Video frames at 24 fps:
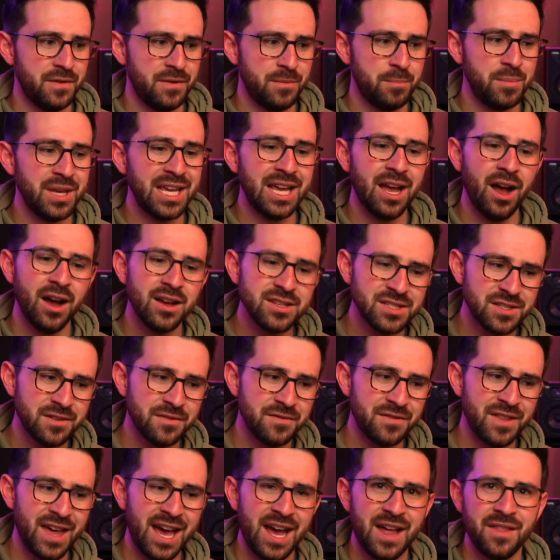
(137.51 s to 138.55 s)
because
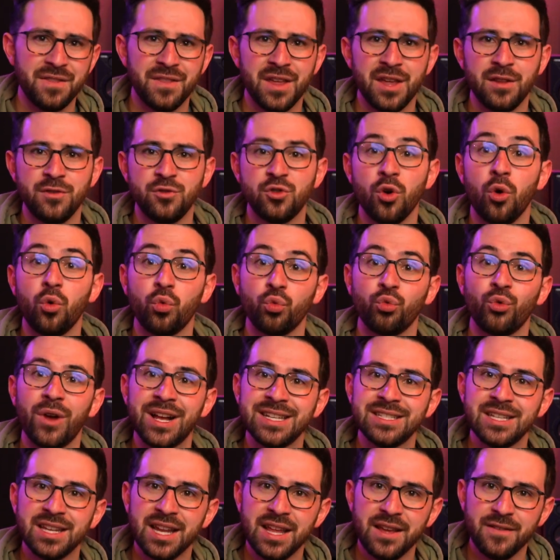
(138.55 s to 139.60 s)
of that, they don't
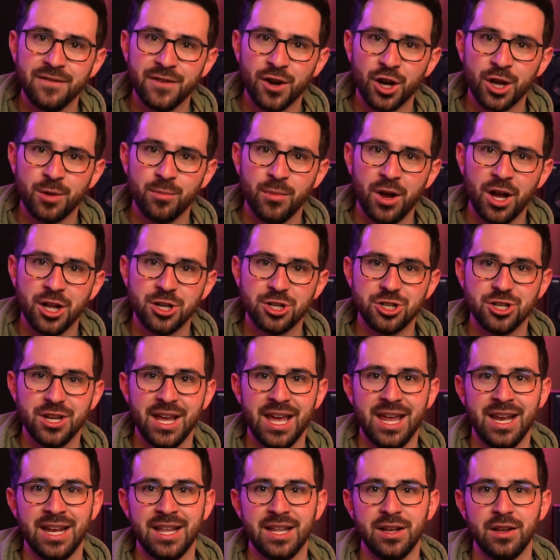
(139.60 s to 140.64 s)
resonate very much,
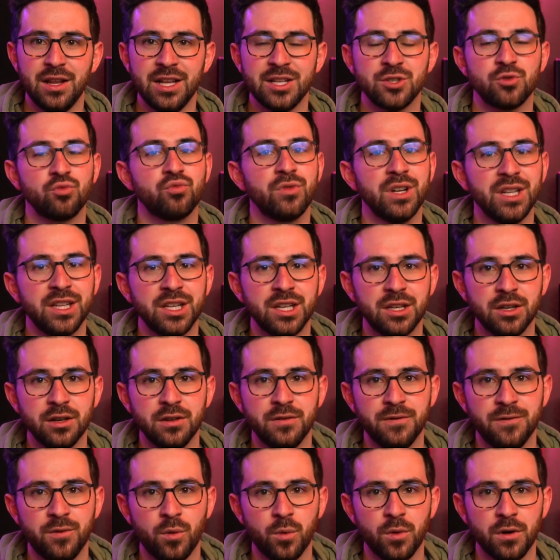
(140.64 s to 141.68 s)
and it is really good
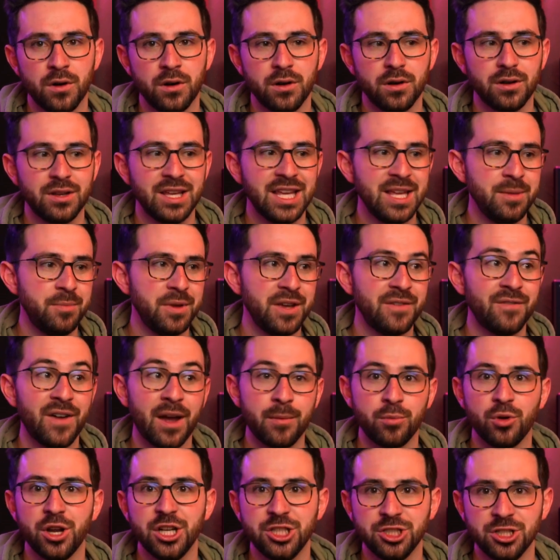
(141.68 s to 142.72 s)
for keeping
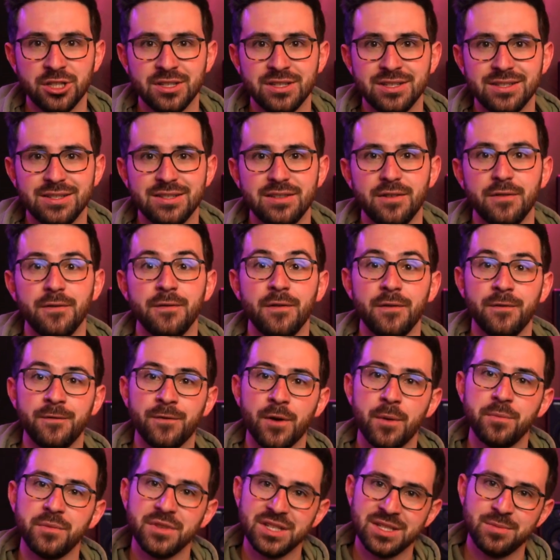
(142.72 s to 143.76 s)
vibrations
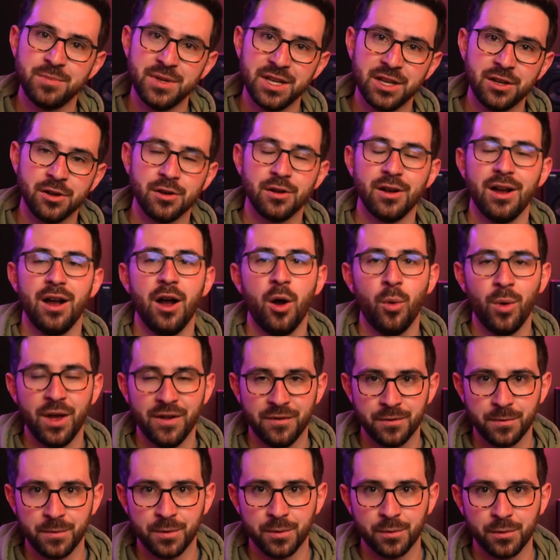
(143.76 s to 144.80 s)
from the speaker away
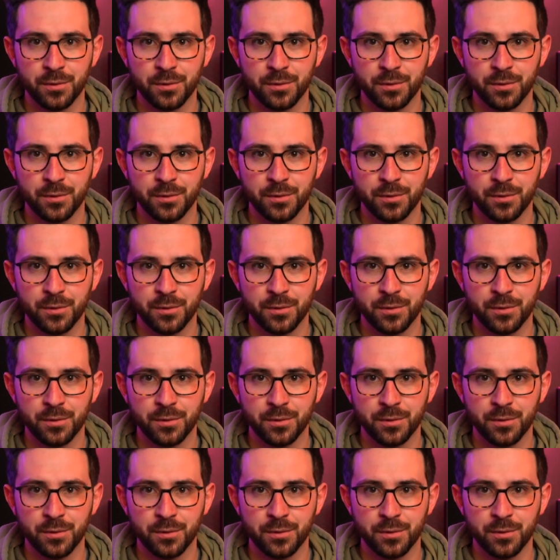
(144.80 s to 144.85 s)
from the